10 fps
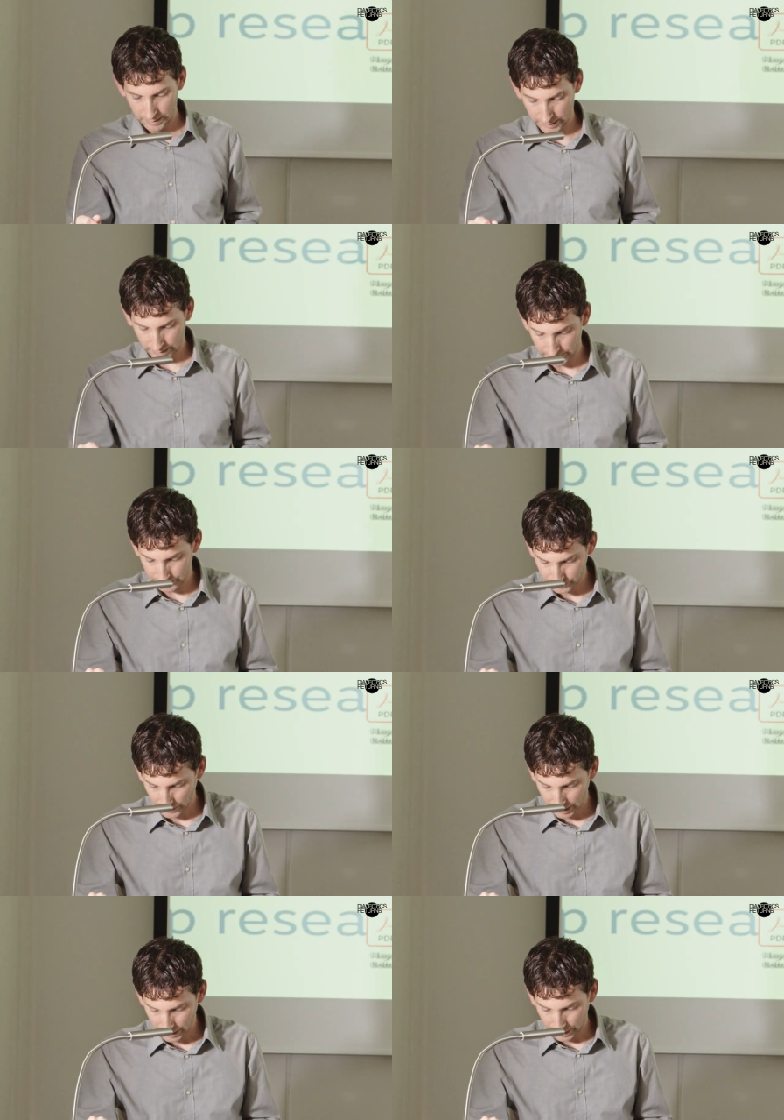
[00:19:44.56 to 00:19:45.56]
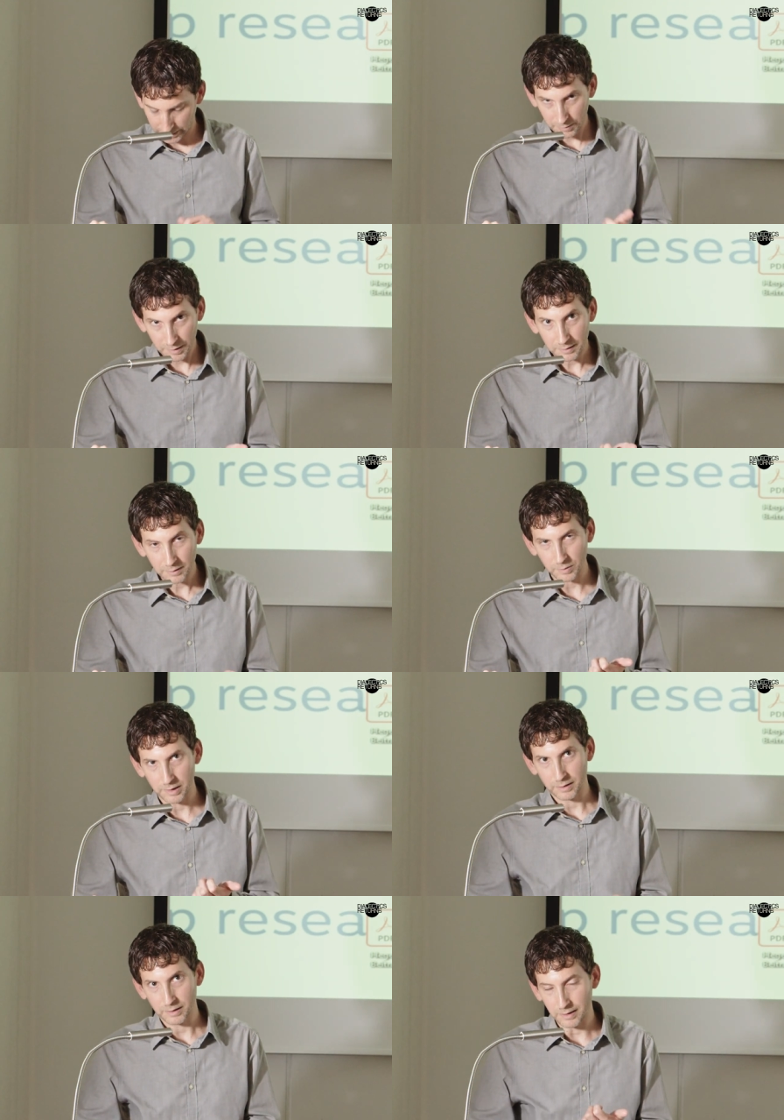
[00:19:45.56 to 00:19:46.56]
Uh, and so this is
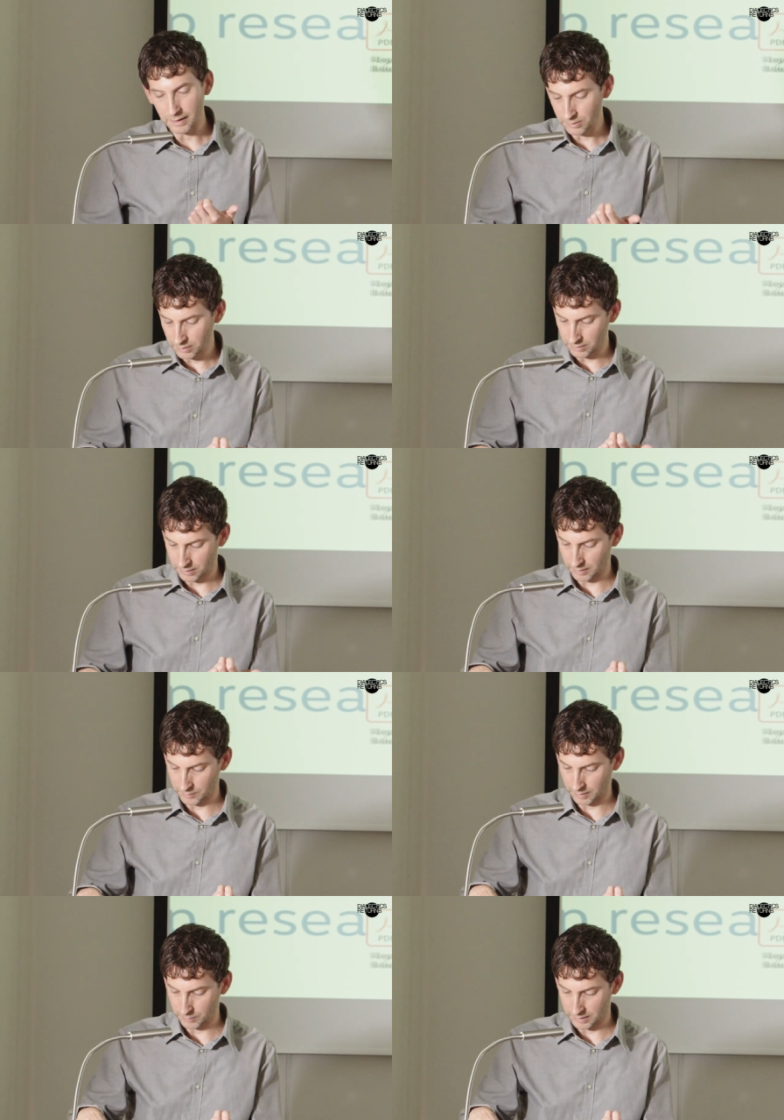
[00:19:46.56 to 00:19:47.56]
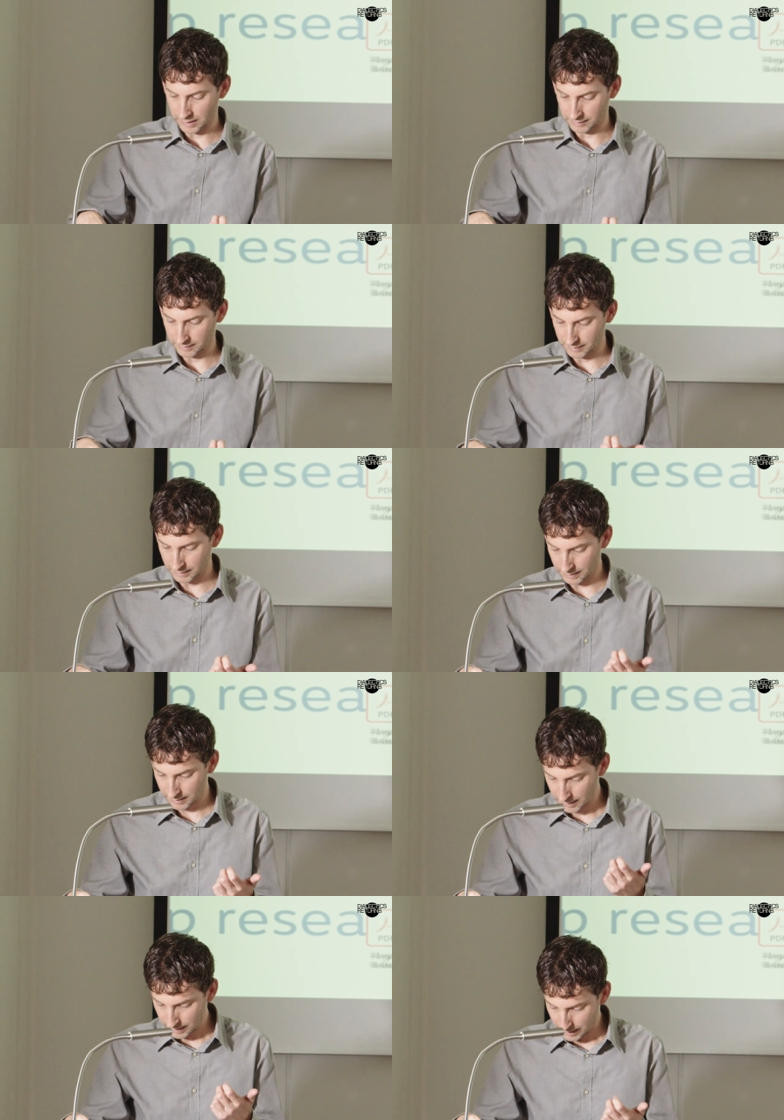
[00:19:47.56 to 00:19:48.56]
what Adorno comes up against. He,
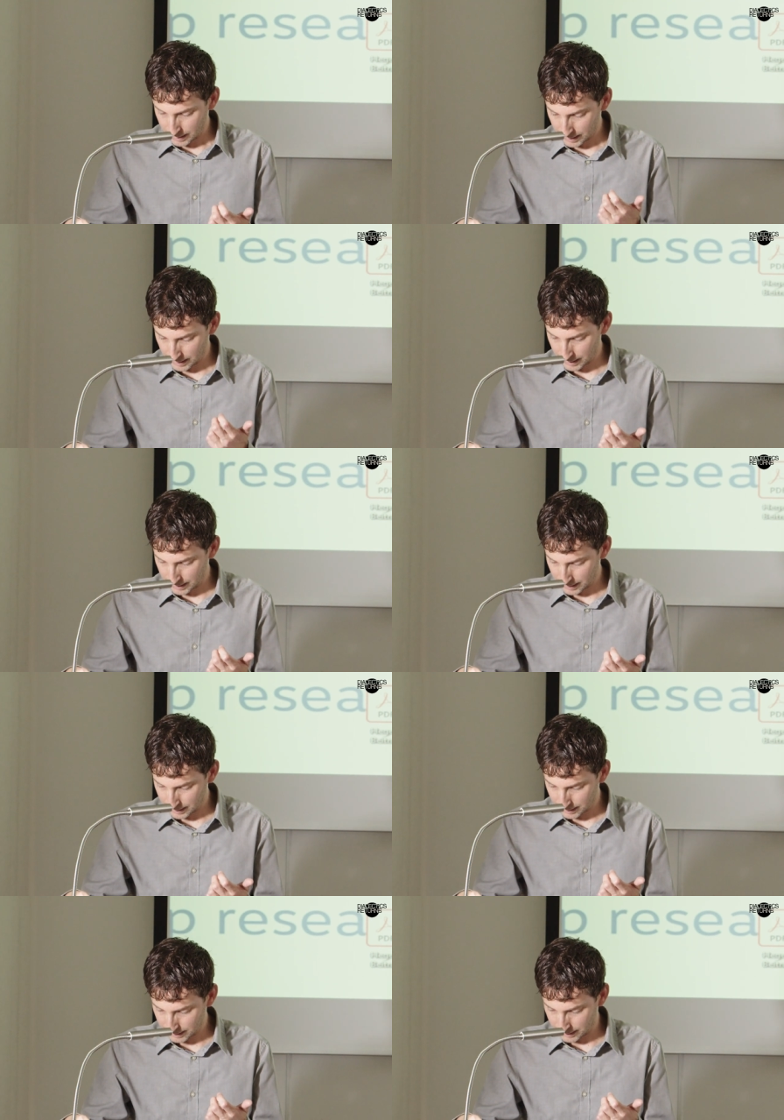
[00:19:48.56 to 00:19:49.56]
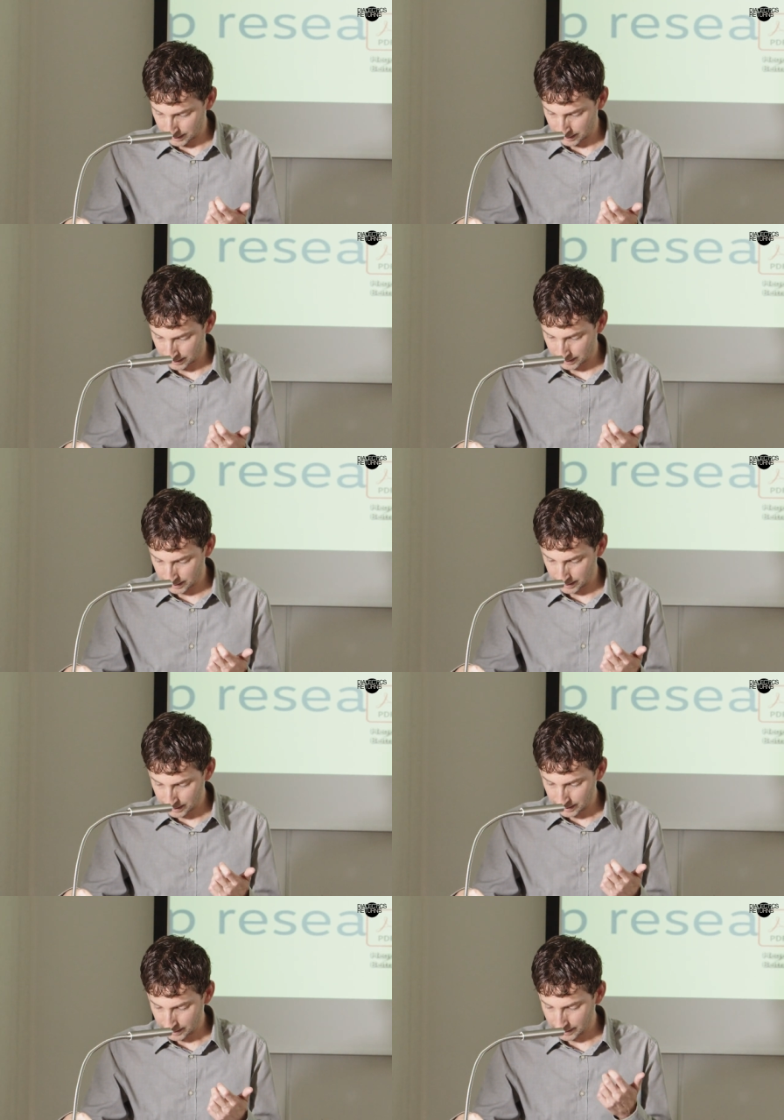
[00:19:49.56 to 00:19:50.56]
he uh,
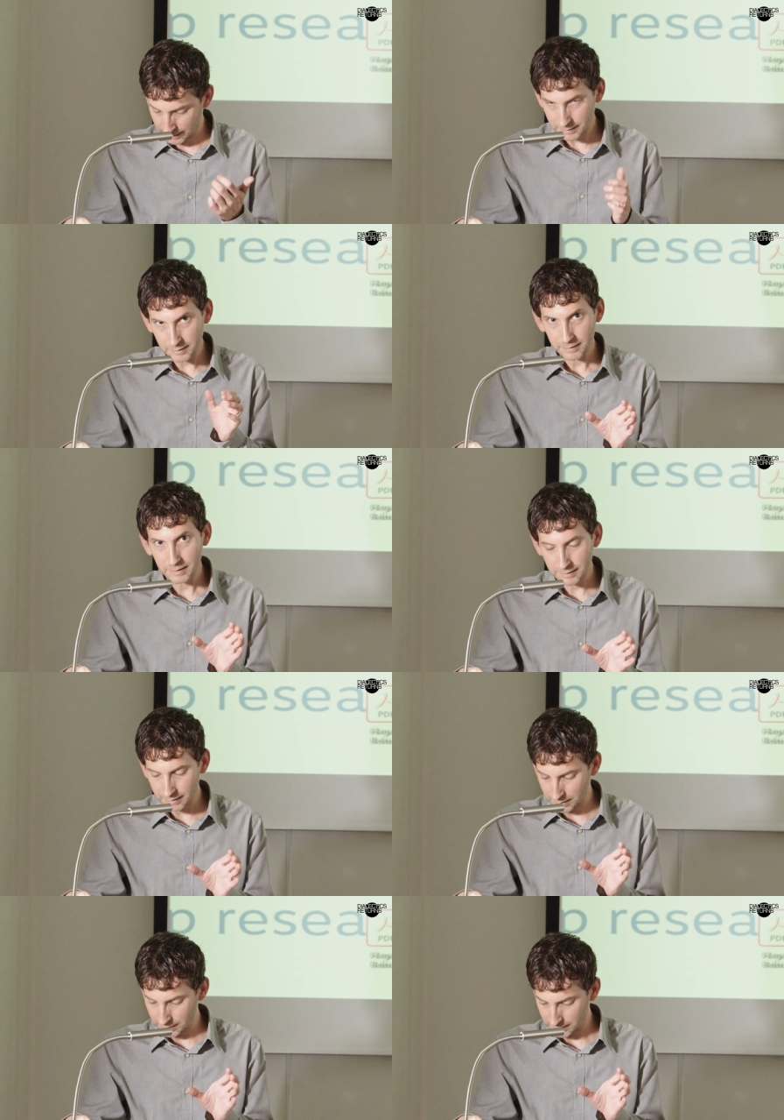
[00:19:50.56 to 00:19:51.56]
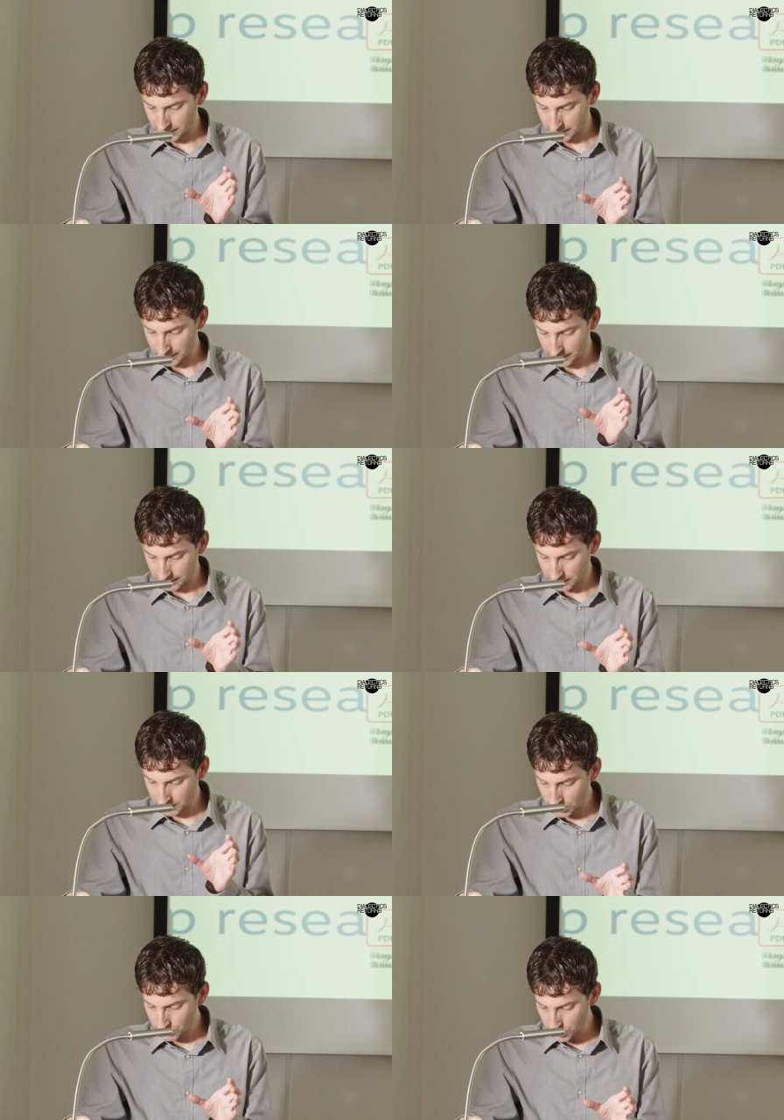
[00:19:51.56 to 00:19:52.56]
he sees that there, there's
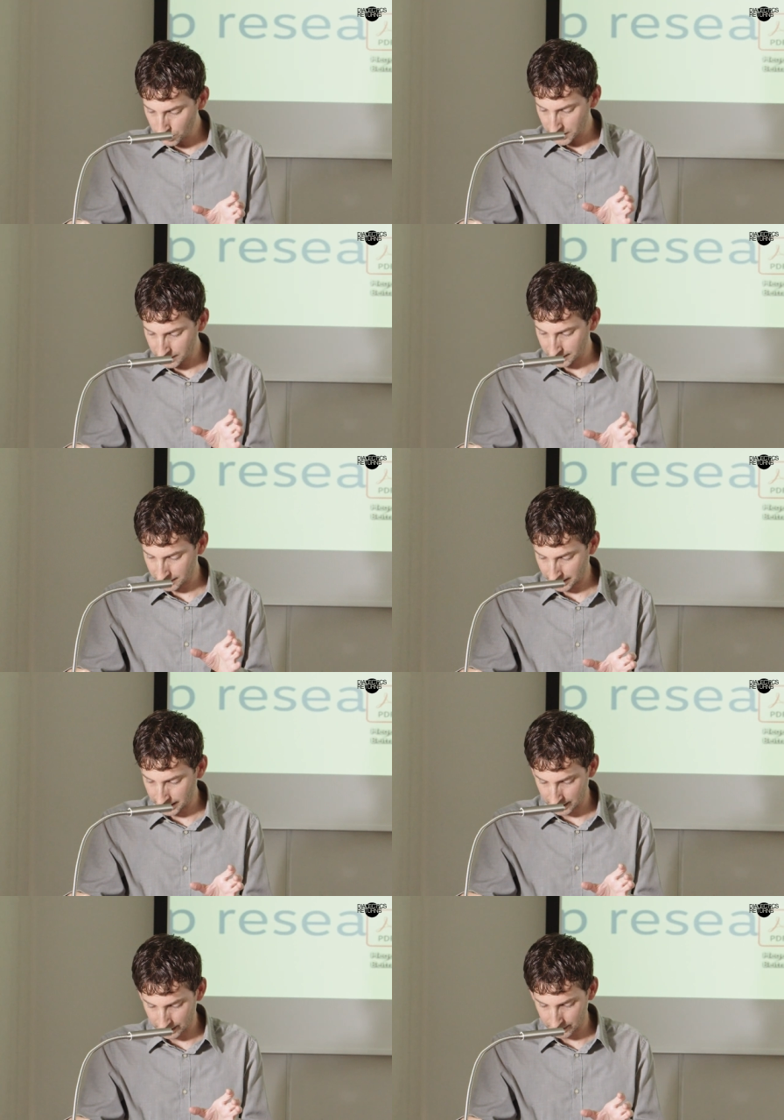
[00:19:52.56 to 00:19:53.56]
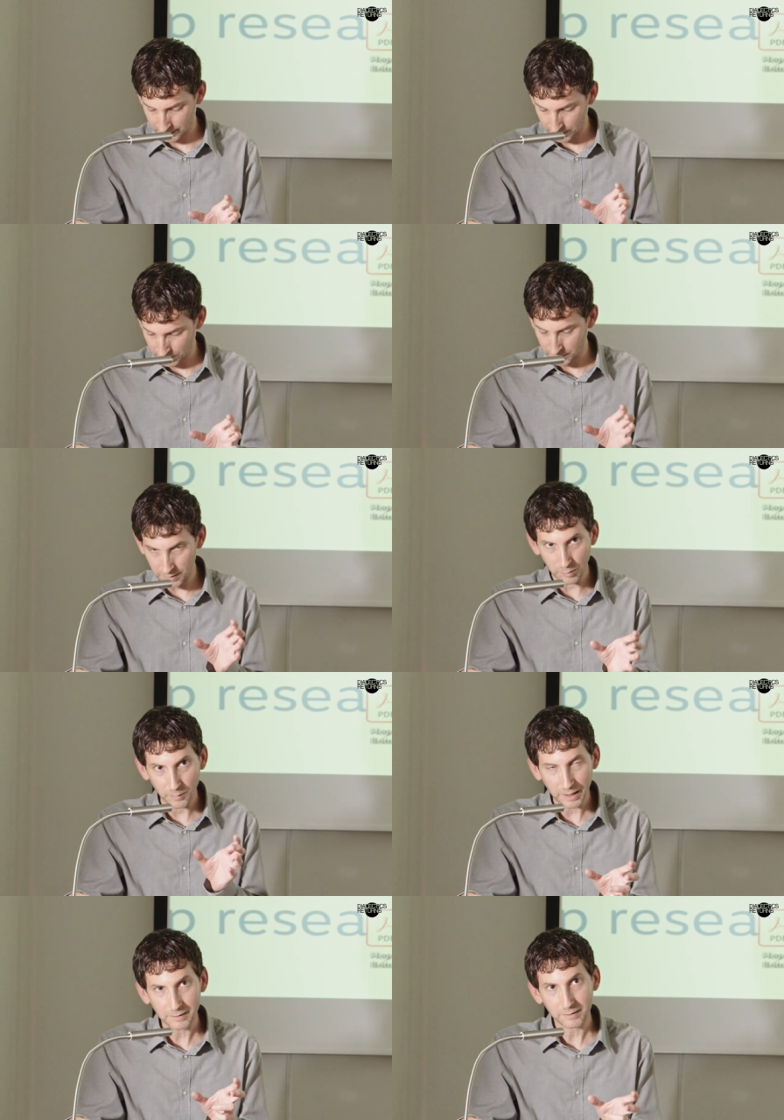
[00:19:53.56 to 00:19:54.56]
no room in a society that, so, that
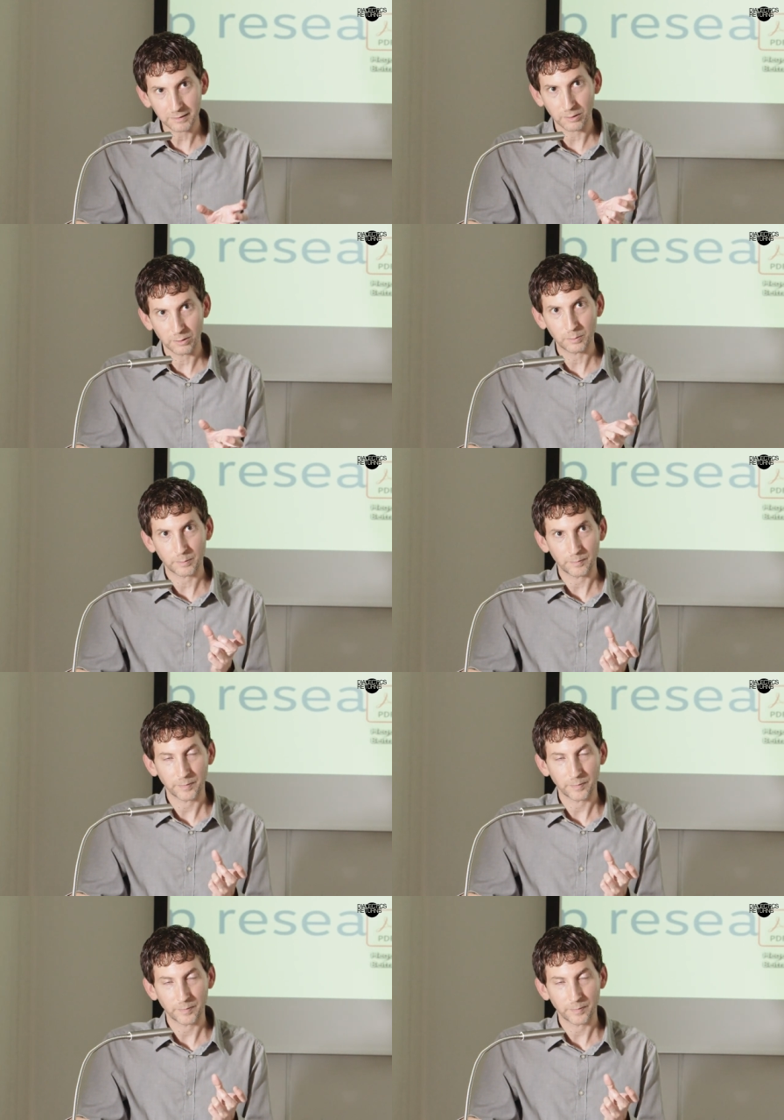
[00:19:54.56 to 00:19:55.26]
remains so